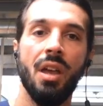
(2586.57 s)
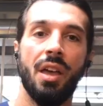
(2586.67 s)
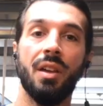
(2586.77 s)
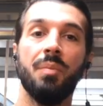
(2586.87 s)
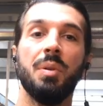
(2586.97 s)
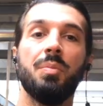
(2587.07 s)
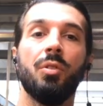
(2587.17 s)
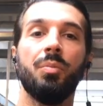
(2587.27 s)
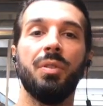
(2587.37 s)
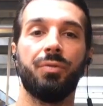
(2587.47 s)
and then
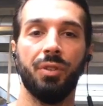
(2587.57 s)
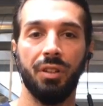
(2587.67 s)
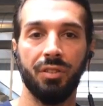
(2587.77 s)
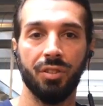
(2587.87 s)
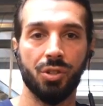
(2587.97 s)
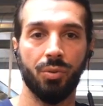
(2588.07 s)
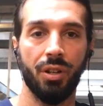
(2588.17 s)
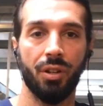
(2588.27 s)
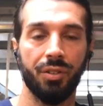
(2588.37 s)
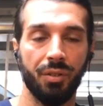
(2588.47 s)
people will be freely to
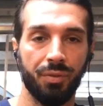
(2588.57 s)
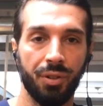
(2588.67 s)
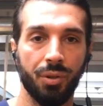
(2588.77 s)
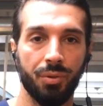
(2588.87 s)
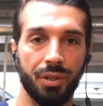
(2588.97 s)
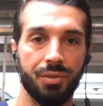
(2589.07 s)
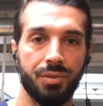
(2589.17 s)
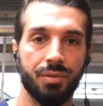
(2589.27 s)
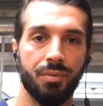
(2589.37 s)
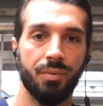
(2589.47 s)
trade our different
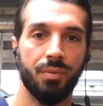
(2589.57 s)
tokens.